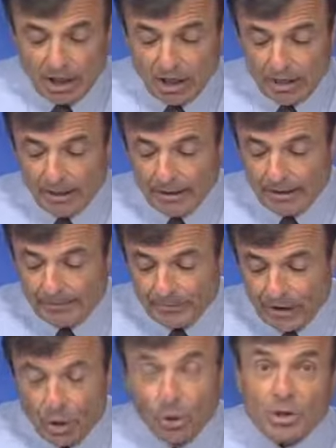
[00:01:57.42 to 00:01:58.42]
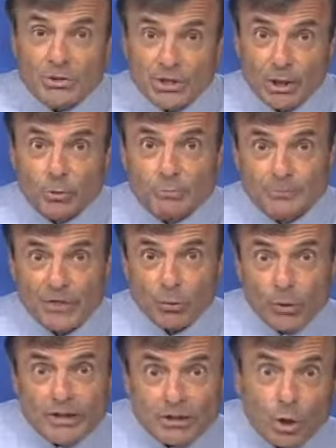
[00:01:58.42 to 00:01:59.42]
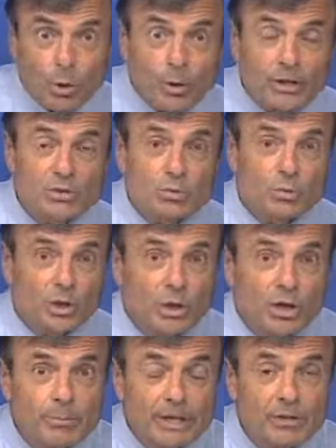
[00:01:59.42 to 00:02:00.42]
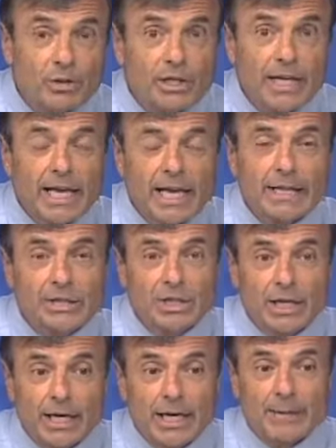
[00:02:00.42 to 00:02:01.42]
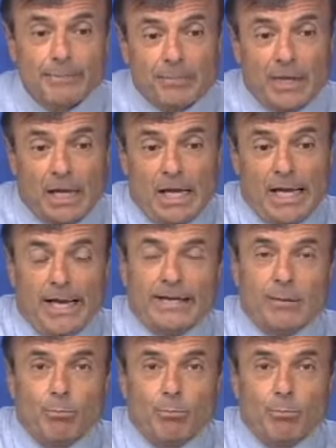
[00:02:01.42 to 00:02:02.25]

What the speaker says: Also, throughout the course, you're going to be looking at an